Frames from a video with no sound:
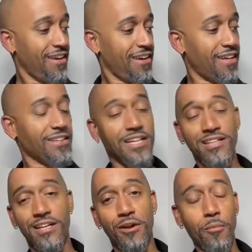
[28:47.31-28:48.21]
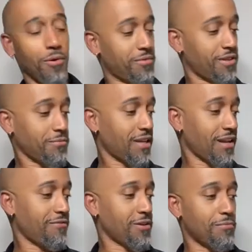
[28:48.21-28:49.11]
Yes, and I said that on purpose. Sometimes
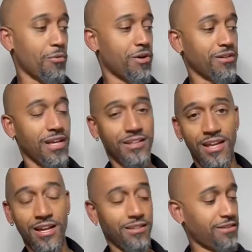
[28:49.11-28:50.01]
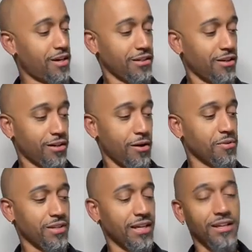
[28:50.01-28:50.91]
I flip my words like that. I start talking
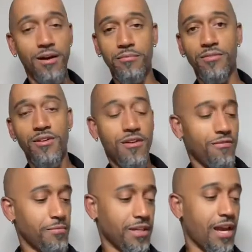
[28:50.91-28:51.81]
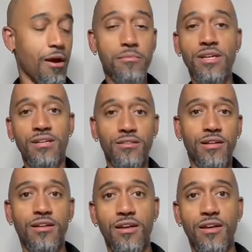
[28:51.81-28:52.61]
almost like I'm from the Caribbean.